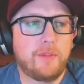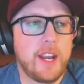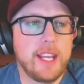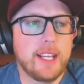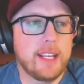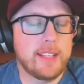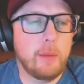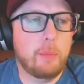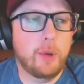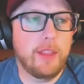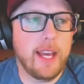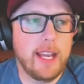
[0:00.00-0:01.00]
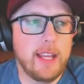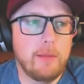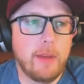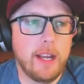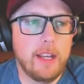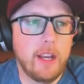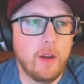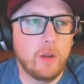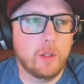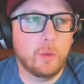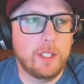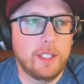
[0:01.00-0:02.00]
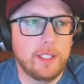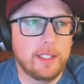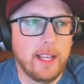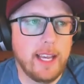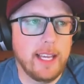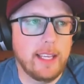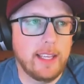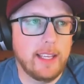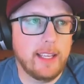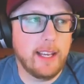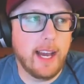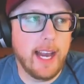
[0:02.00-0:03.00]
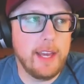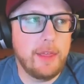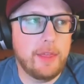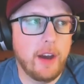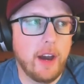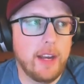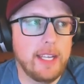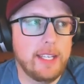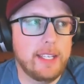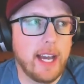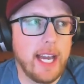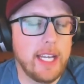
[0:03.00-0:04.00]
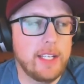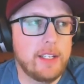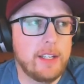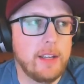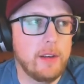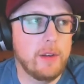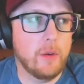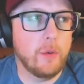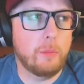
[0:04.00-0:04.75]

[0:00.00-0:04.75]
funny cuz I put that in my notes which is like I thought he died too,